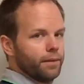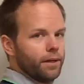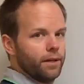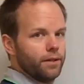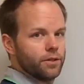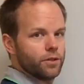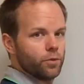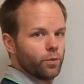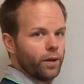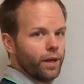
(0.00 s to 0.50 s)

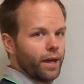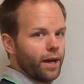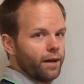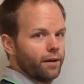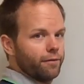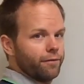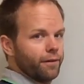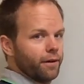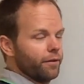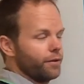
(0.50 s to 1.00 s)
means we
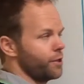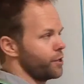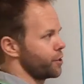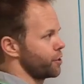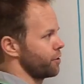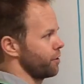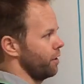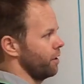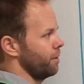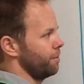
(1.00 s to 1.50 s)
had a very
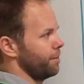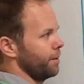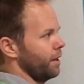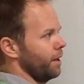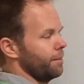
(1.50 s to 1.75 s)
sharp